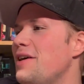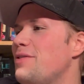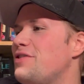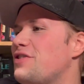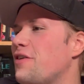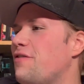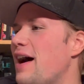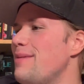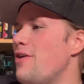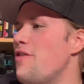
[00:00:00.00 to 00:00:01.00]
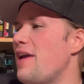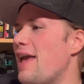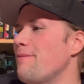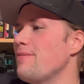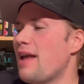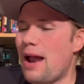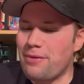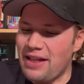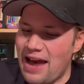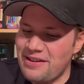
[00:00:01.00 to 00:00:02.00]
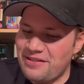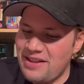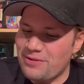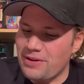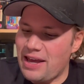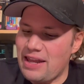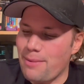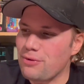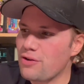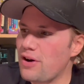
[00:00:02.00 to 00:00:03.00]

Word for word: this is a fun movie. I'm glad to see this one getting a Blu-ray